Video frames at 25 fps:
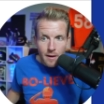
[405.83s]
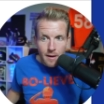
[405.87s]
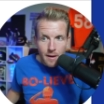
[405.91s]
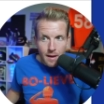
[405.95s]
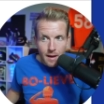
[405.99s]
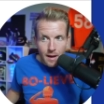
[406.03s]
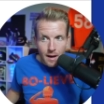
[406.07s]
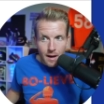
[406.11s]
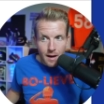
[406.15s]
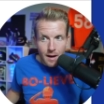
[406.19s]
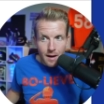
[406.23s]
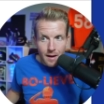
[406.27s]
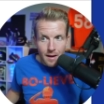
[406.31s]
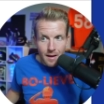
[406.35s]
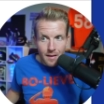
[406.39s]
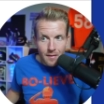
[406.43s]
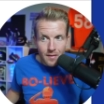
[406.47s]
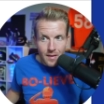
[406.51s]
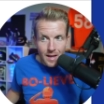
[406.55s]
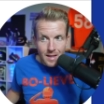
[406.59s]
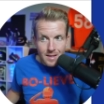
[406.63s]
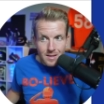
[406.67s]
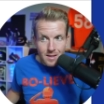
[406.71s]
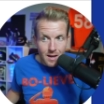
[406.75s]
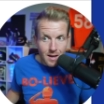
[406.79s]
uh, and
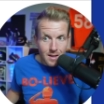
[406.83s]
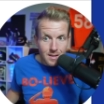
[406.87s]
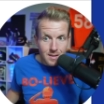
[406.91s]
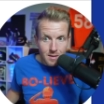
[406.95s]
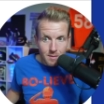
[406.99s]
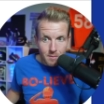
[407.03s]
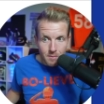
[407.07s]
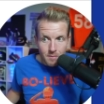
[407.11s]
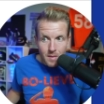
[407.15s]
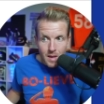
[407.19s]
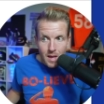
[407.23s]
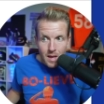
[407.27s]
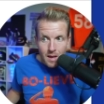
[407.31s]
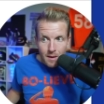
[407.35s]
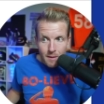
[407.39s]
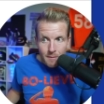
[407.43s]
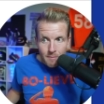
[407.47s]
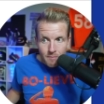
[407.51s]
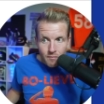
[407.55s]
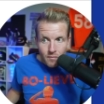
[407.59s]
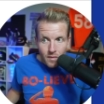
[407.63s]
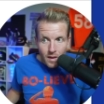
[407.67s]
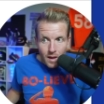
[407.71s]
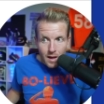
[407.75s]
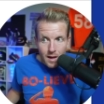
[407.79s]
that's awesome.
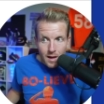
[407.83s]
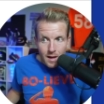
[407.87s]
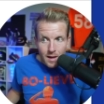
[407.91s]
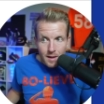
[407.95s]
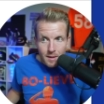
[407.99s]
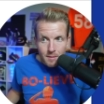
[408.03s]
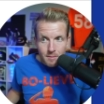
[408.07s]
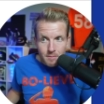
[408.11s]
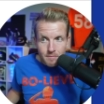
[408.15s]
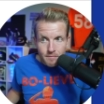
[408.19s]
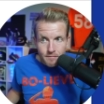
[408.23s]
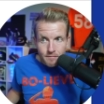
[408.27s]
Um,